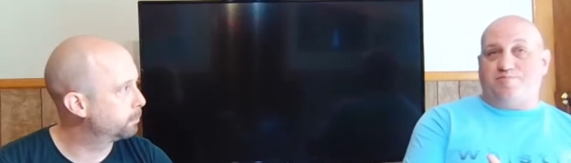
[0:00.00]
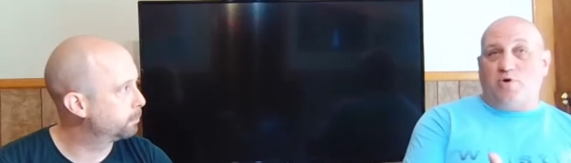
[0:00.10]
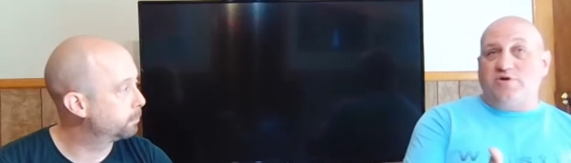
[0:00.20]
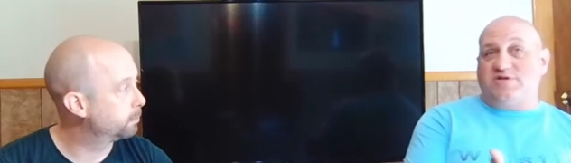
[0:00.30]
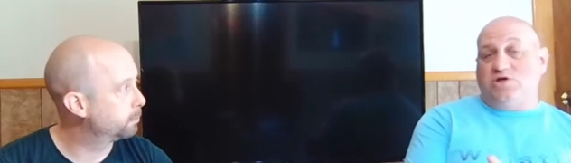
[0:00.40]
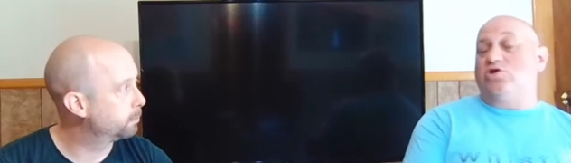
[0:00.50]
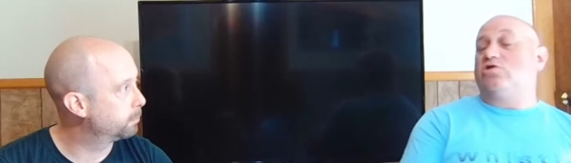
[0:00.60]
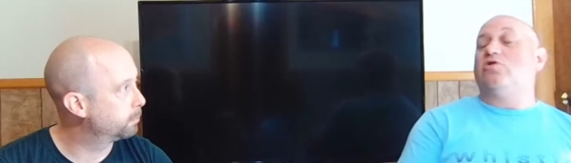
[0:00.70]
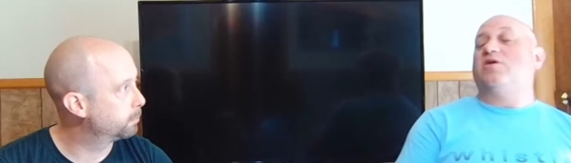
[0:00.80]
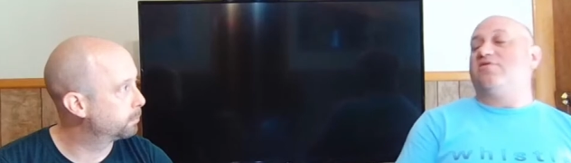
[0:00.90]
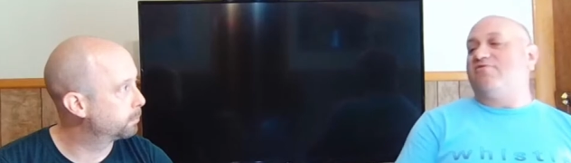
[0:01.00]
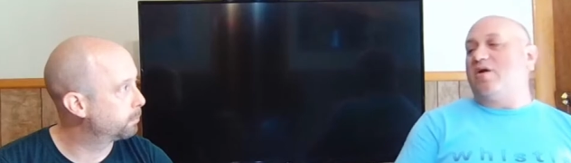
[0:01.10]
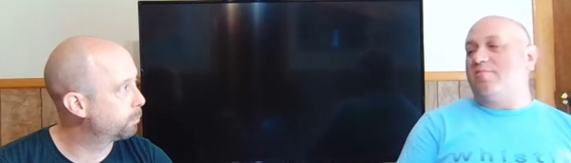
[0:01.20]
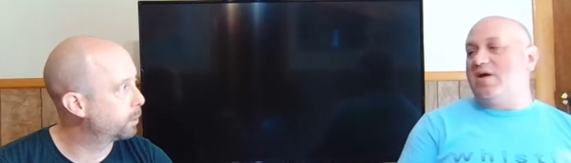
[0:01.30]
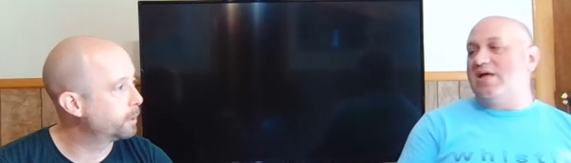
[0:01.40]
Speaker 1: person you're learning from
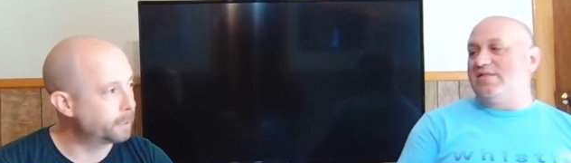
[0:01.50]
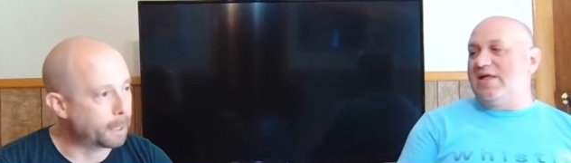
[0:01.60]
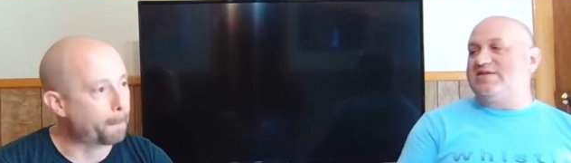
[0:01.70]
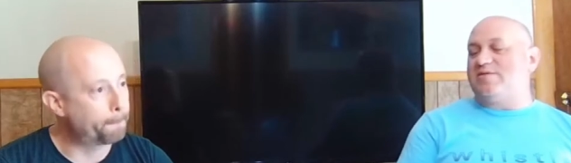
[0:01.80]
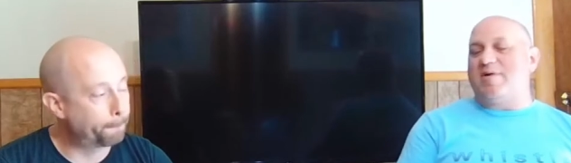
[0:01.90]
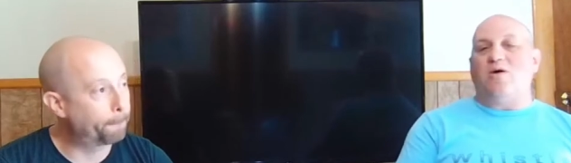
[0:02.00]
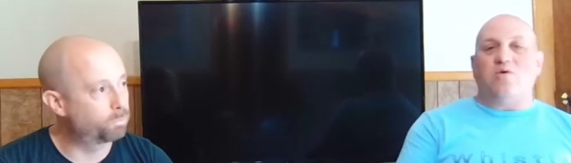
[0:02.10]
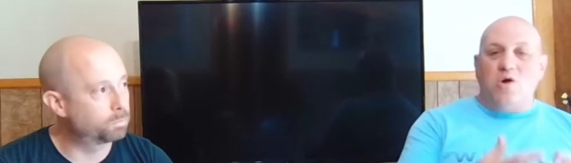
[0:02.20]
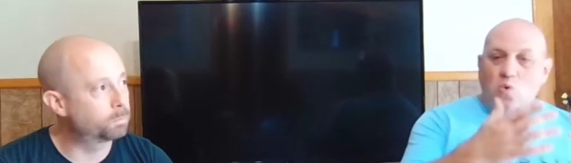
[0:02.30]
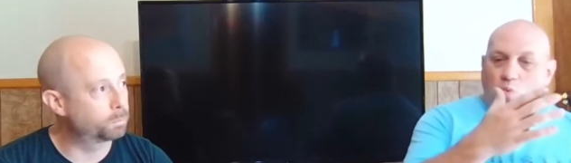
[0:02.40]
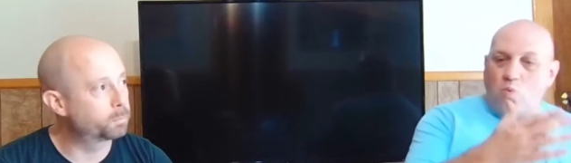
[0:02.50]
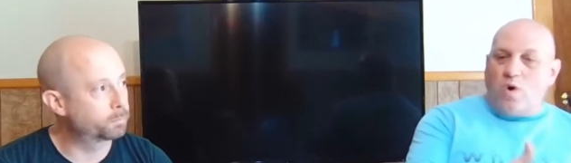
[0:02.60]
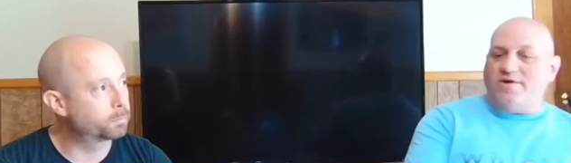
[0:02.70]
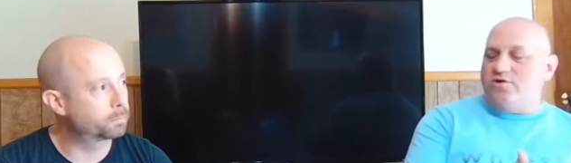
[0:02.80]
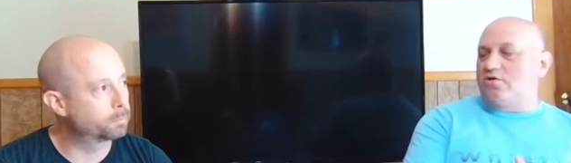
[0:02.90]
and less about
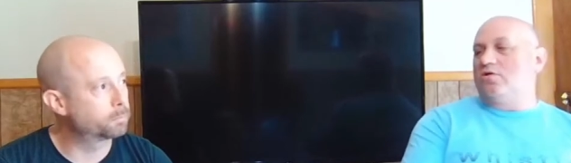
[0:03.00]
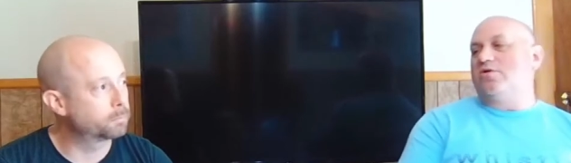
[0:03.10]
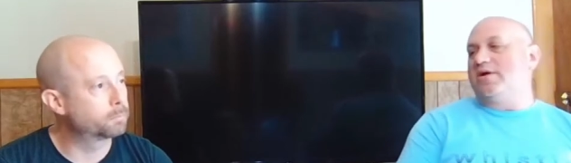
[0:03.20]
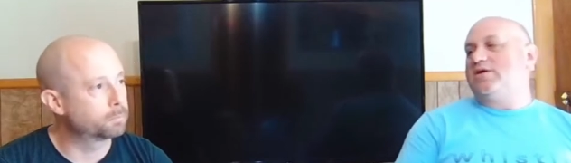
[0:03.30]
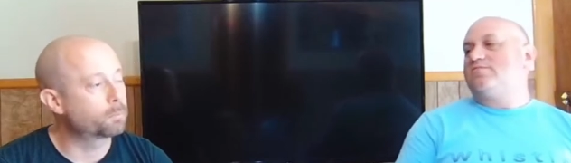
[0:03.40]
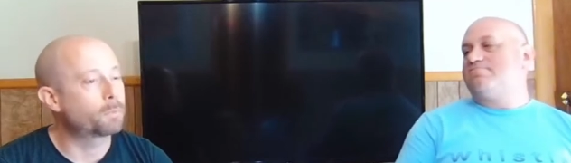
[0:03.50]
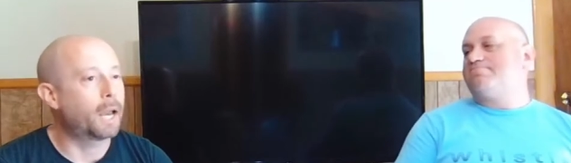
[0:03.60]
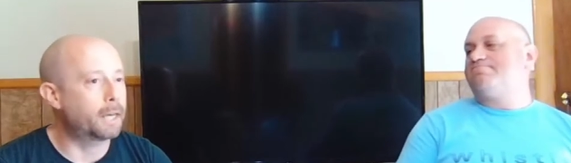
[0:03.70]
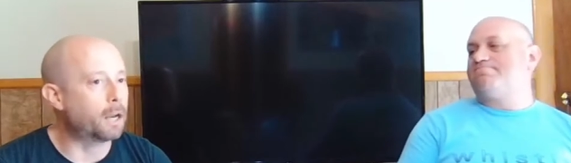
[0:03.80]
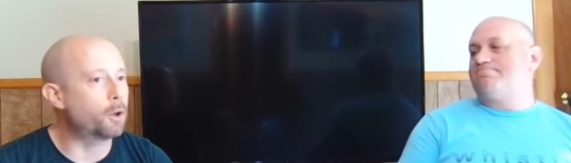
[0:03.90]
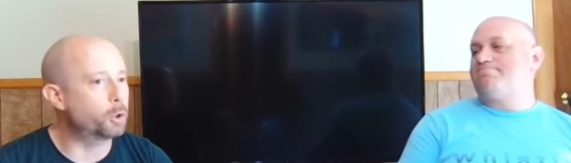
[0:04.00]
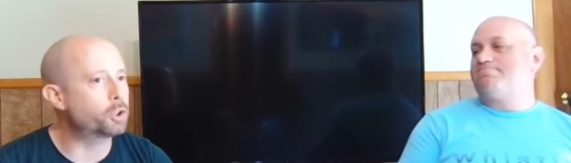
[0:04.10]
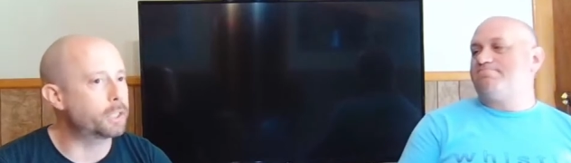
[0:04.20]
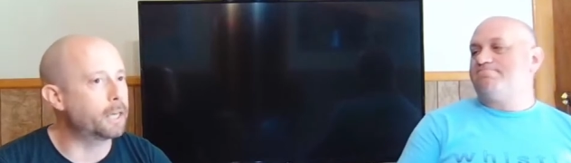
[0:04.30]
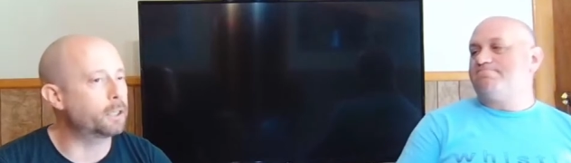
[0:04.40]
Speaker 2: what you're learning. And
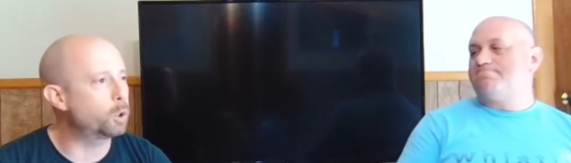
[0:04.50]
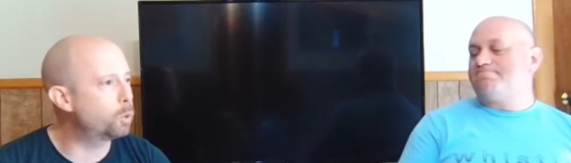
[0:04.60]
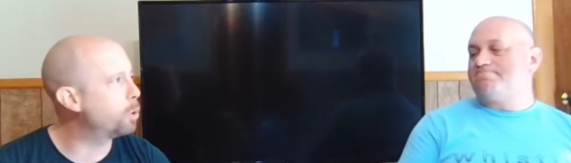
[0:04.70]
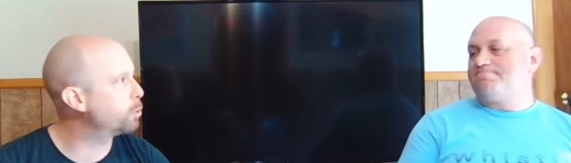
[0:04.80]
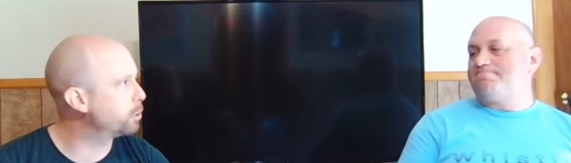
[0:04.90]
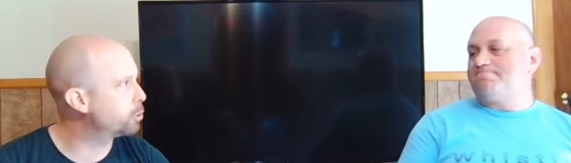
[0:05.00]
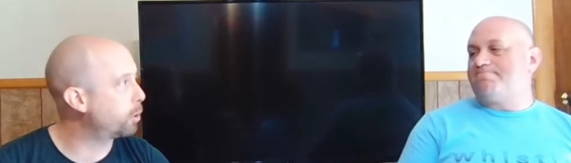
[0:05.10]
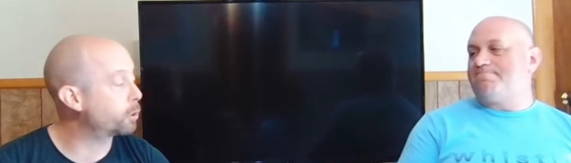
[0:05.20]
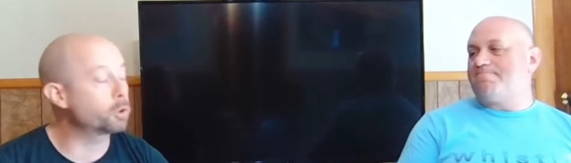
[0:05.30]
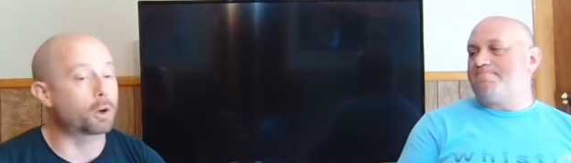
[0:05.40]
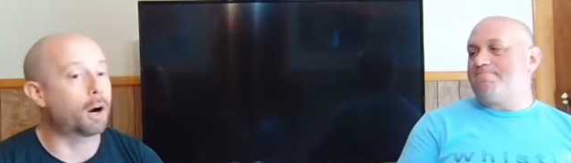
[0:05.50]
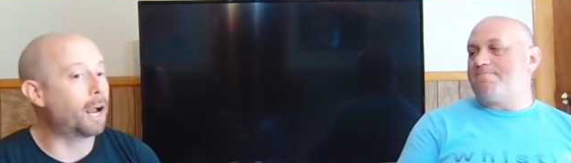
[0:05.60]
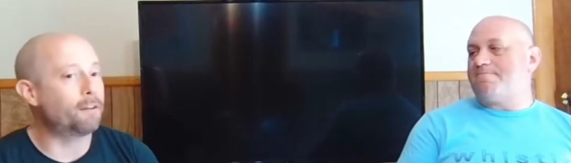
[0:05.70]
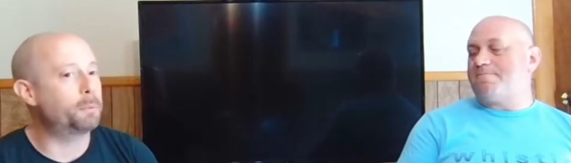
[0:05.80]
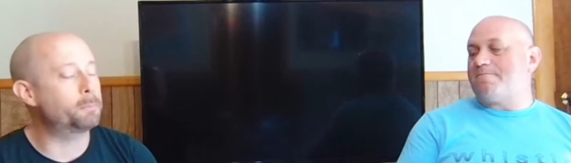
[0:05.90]
understanding who those instructors are.
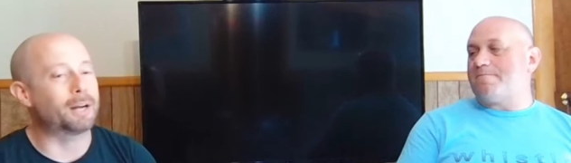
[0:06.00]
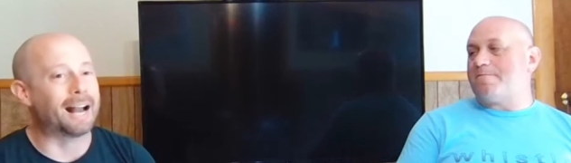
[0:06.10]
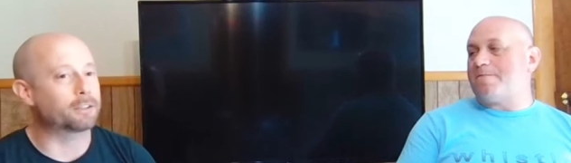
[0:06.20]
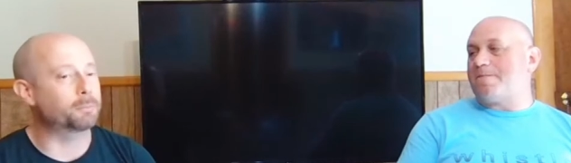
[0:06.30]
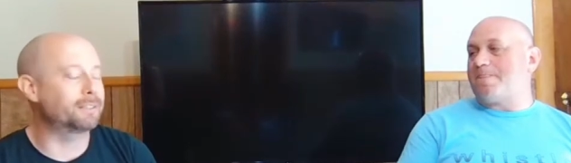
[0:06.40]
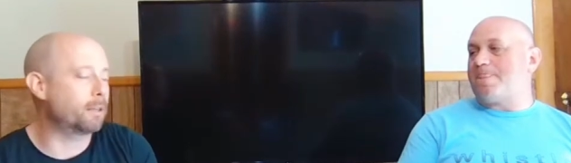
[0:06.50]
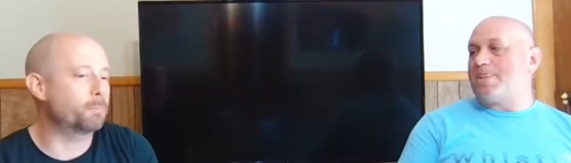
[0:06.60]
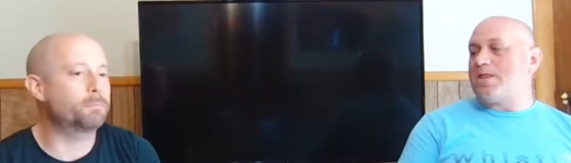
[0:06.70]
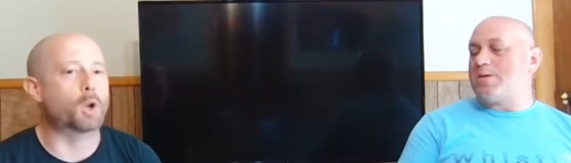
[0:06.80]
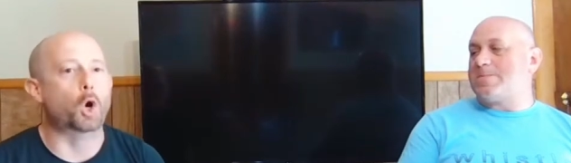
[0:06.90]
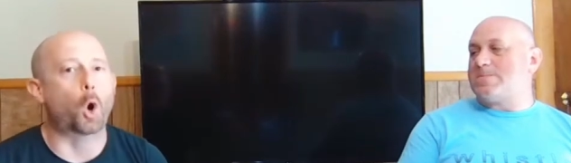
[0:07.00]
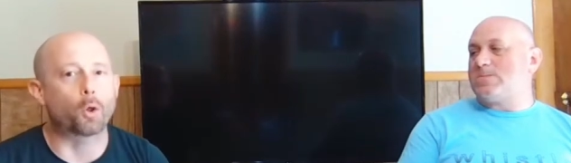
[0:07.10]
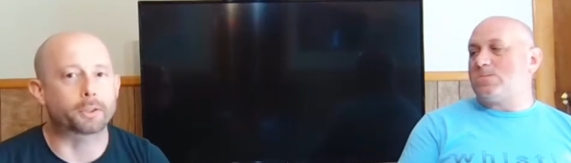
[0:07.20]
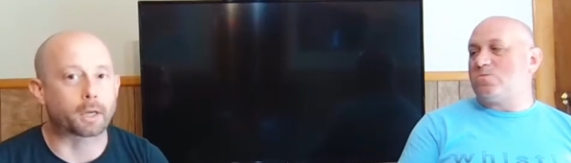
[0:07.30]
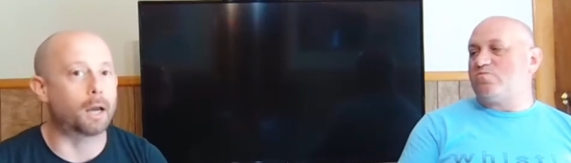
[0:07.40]
I have people ask me, not
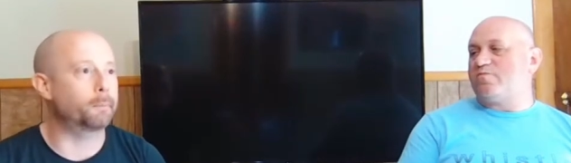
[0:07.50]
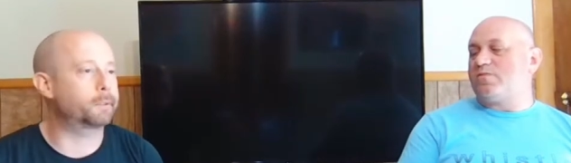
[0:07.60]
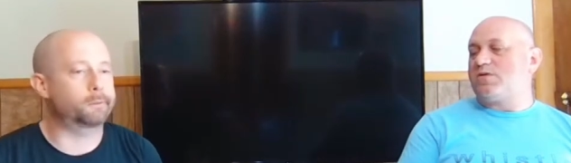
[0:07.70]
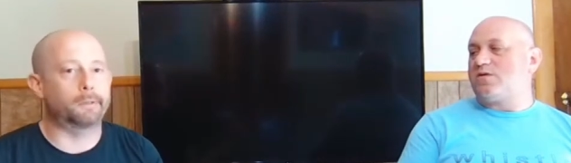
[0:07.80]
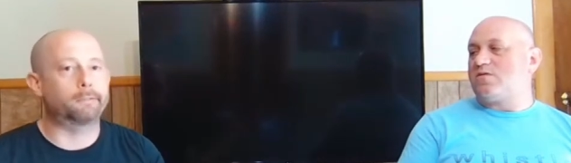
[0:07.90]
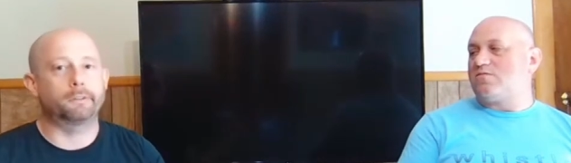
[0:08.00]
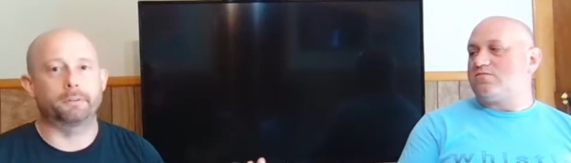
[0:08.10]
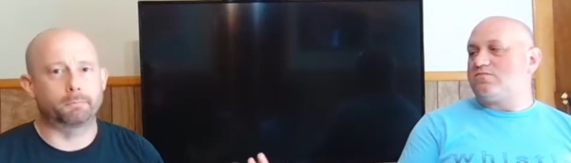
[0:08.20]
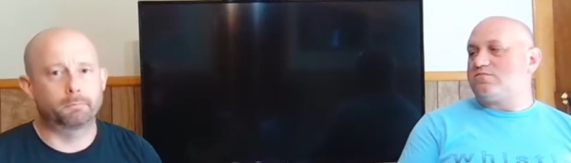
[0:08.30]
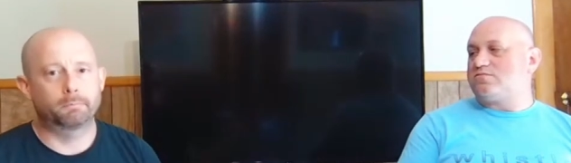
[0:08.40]
all the time, because I live in